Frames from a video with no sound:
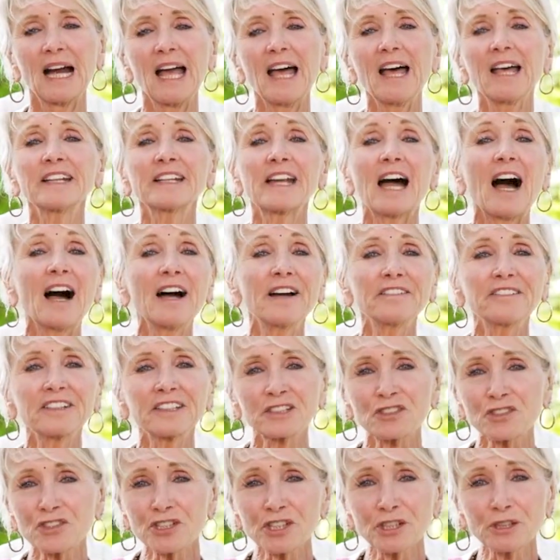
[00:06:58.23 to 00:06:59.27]
and
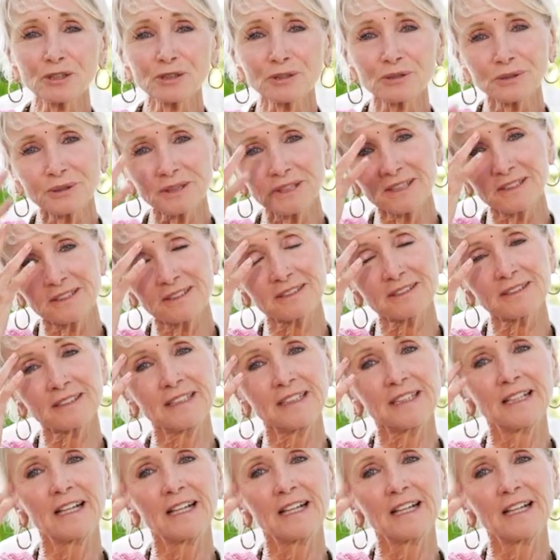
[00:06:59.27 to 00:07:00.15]
having children.